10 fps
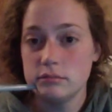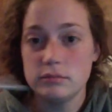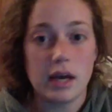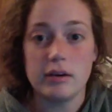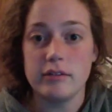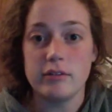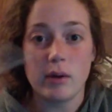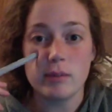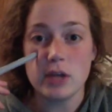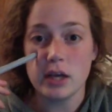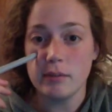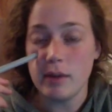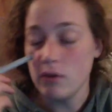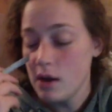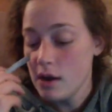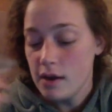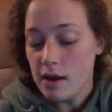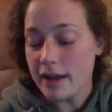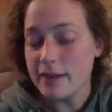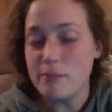I don't even know what I'm talking about.
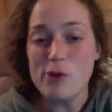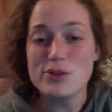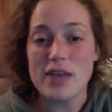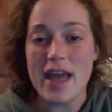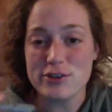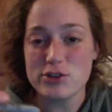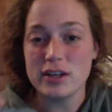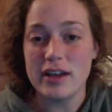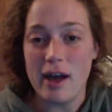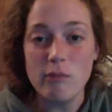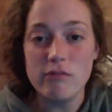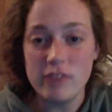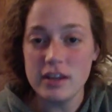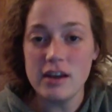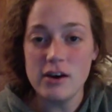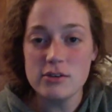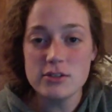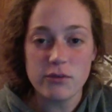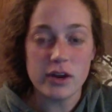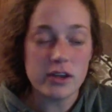I could post extra help videos
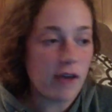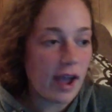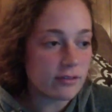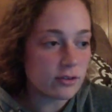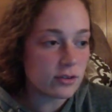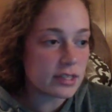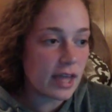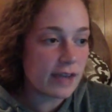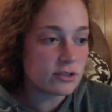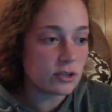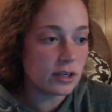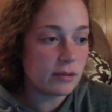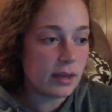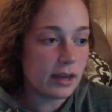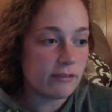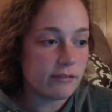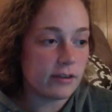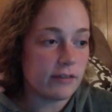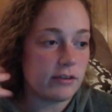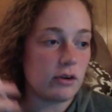for you after this live stream
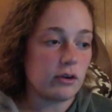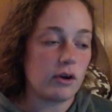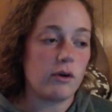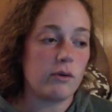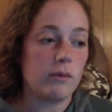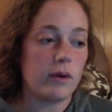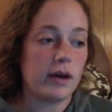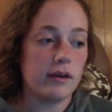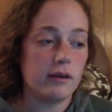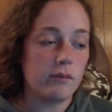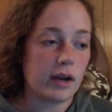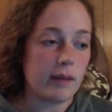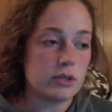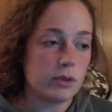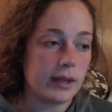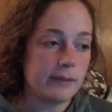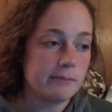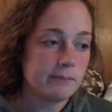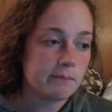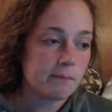if you don't know what I'm doing.
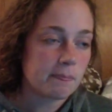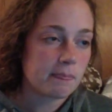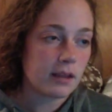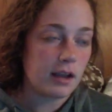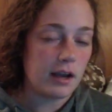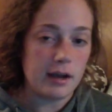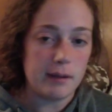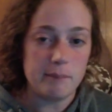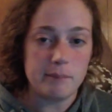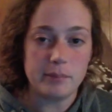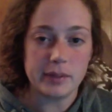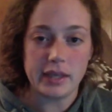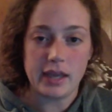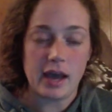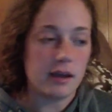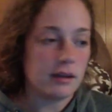But yeah.